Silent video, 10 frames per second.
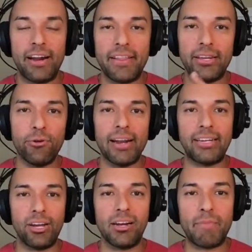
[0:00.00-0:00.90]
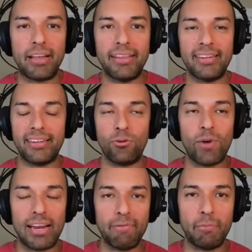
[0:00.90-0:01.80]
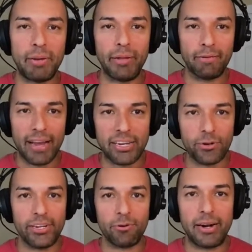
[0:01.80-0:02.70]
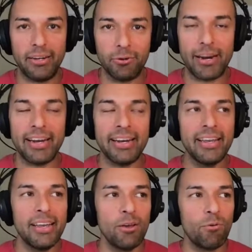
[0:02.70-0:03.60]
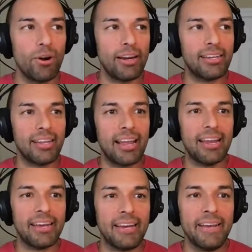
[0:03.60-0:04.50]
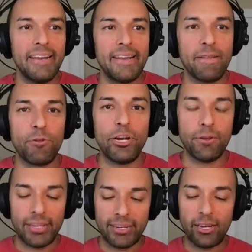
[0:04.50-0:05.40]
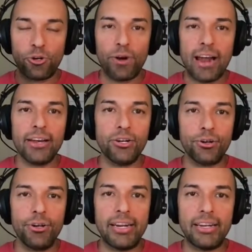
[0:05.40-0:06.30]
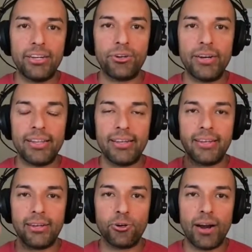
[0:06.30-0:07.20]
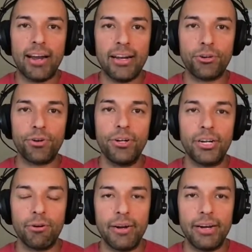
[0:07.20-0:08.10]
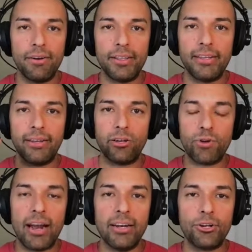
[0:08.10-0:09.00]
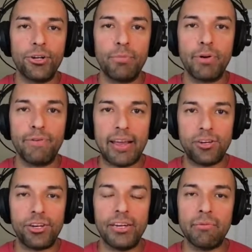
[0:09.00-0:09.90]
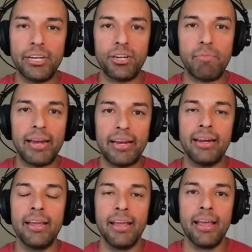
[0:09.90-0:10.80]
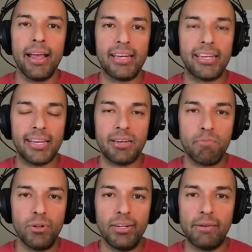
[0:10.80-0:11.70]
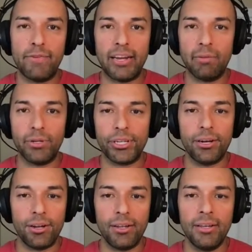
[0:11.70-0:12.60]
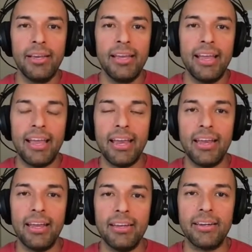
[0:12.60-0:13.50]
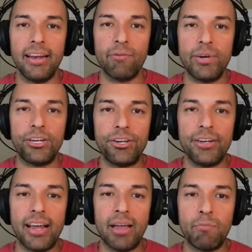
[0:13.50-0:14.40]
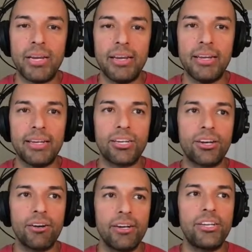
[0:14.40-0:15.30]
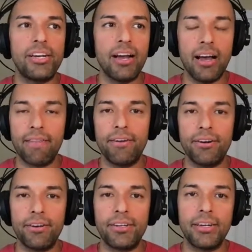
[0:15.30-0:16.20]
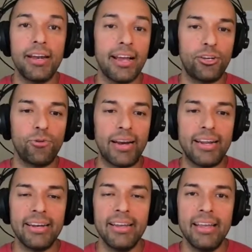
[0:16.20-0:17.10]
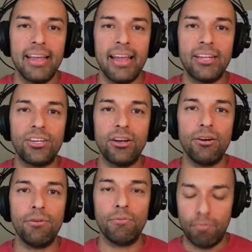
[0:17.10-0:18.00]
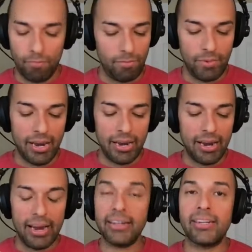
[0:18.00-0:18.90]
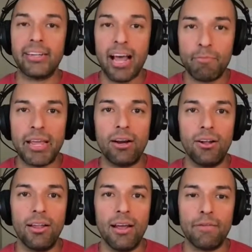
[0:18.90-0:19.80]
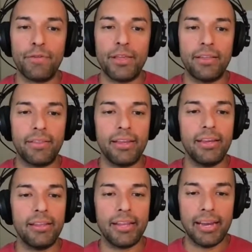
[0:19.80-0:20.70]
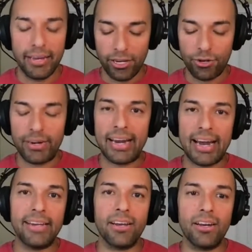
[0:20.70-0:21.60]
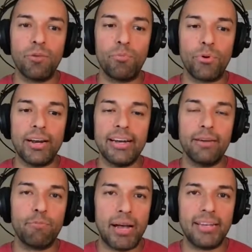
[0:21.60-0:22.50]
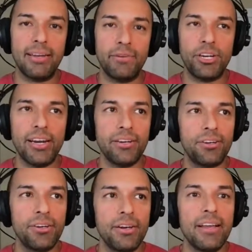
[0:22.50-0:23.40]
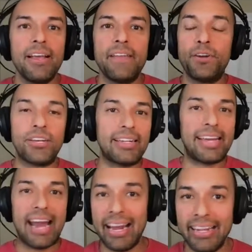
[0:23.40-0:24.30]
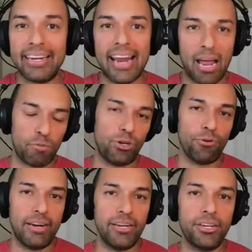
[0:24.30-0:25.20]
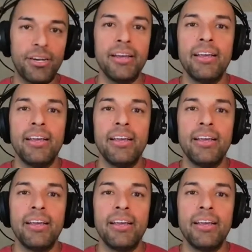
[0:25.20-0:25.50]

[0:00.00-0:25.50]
I think you and I talk about this. This is why even people advisories around, right? Yep. Where it's like, you know, this is a tried and true industry. This is a tried and true career. This is a tried and true profession, and we should make it accessible and available to all. And and we should not be discouraging others to not join it. And so, and, and to top that all off, the the the industry is on the brink of positive change. There's a talent gap shortage.